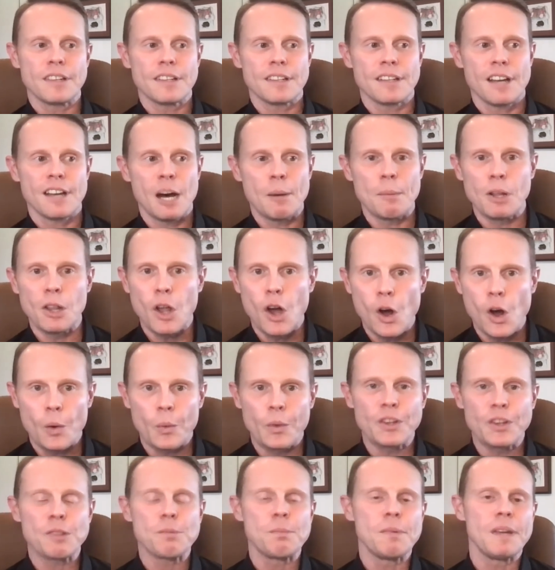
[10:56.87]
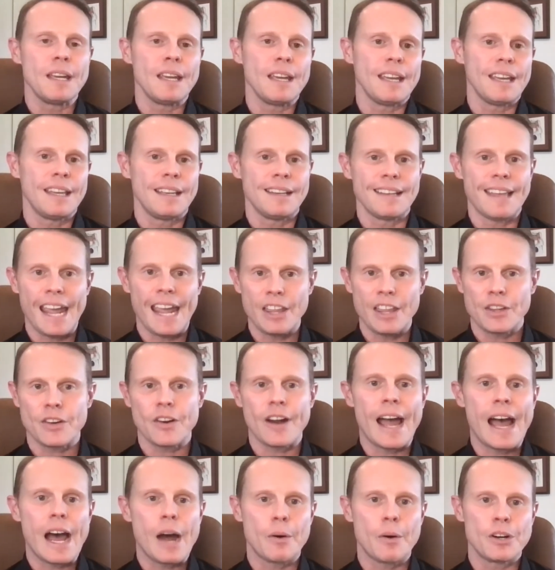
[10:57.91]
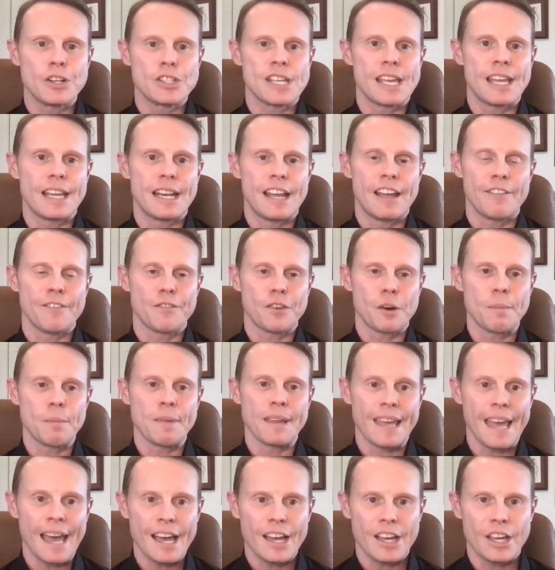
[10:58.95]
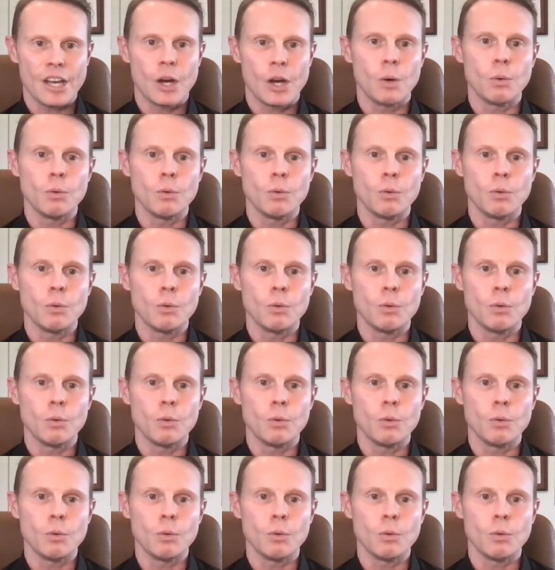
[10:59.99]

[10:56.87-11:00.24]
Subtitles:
come along with me and gained their hours and have from the get-go